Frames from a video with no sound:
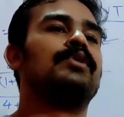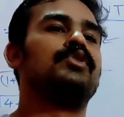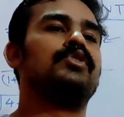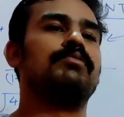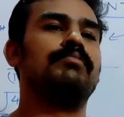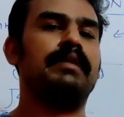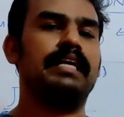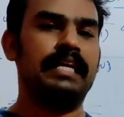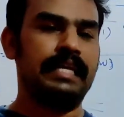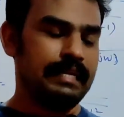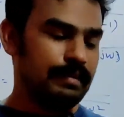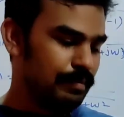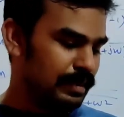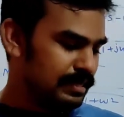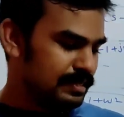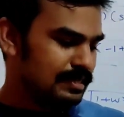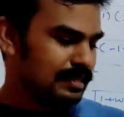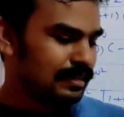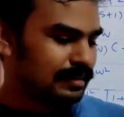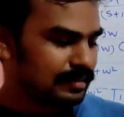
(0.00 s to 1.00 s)
So many
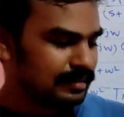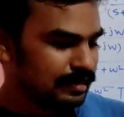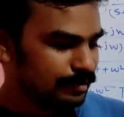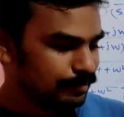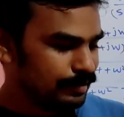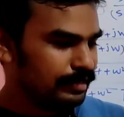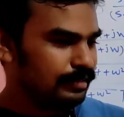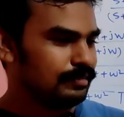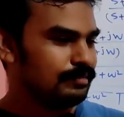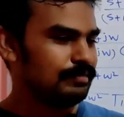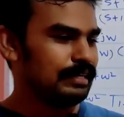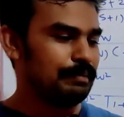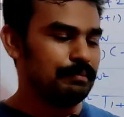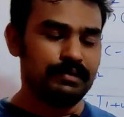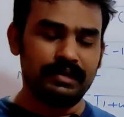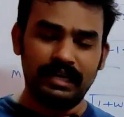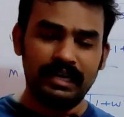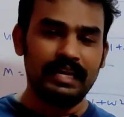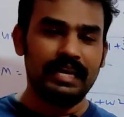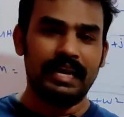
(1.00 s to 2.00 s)
comments are coming.
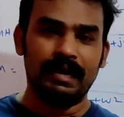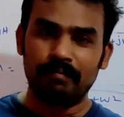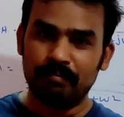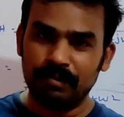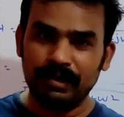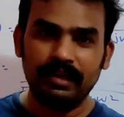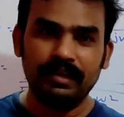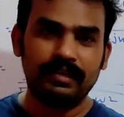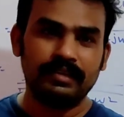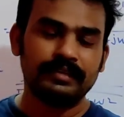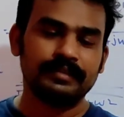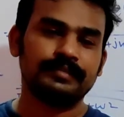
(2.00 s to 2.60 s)
I'm really happy